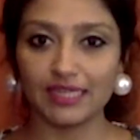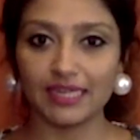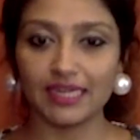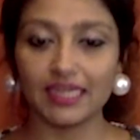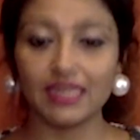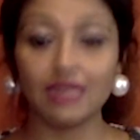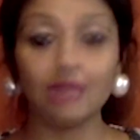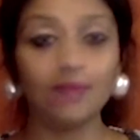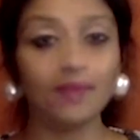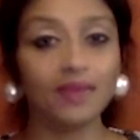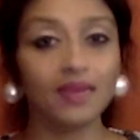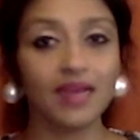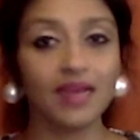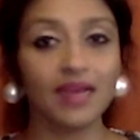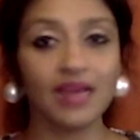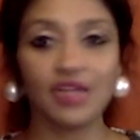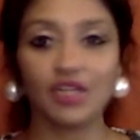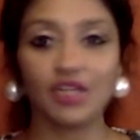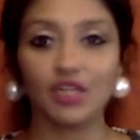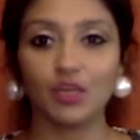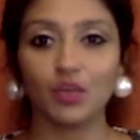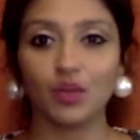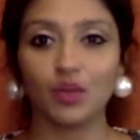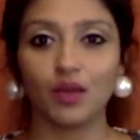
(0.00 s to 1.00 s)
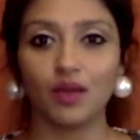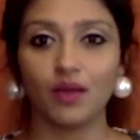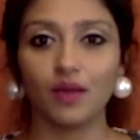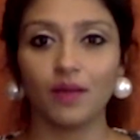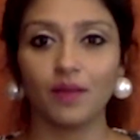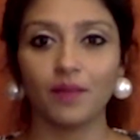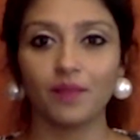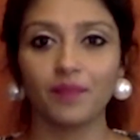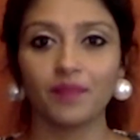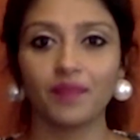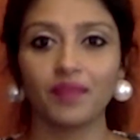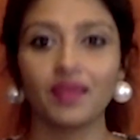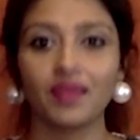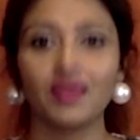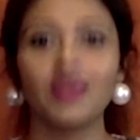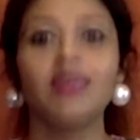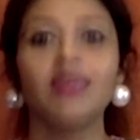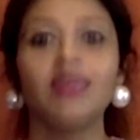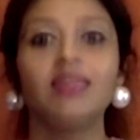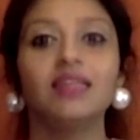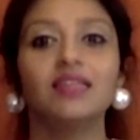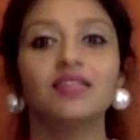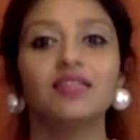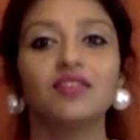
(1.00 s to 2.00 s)
Stadium in Antigua.
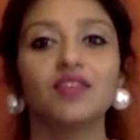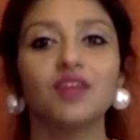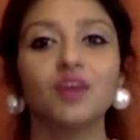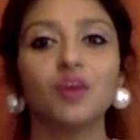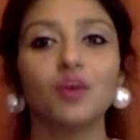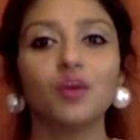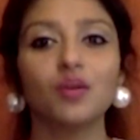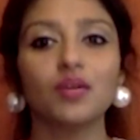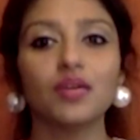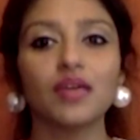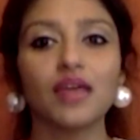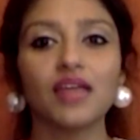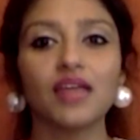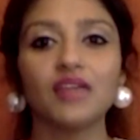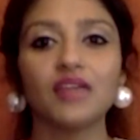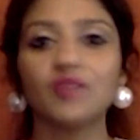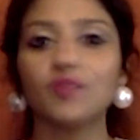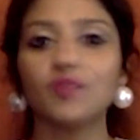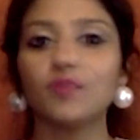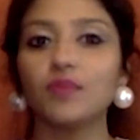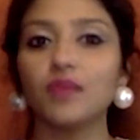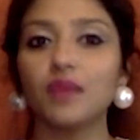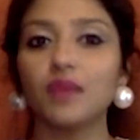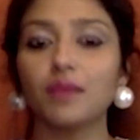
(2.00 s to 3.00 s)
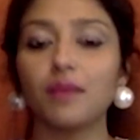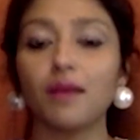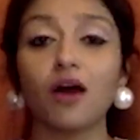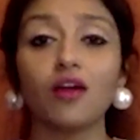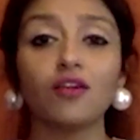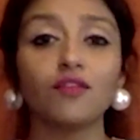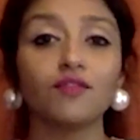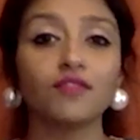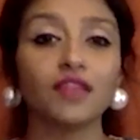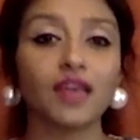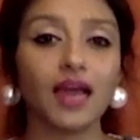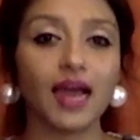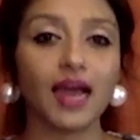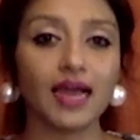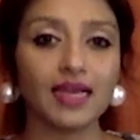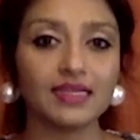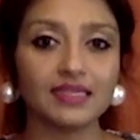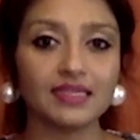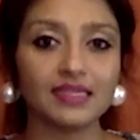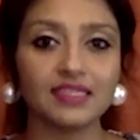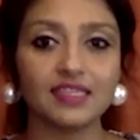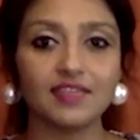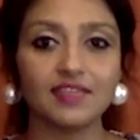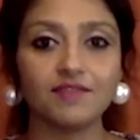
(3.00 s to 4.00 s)
The three ODIs will be a part of the
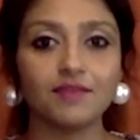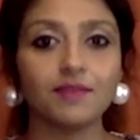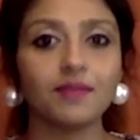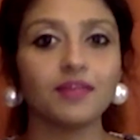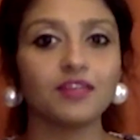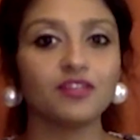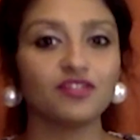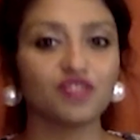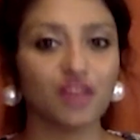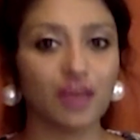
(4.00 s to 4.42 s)
ICC Women's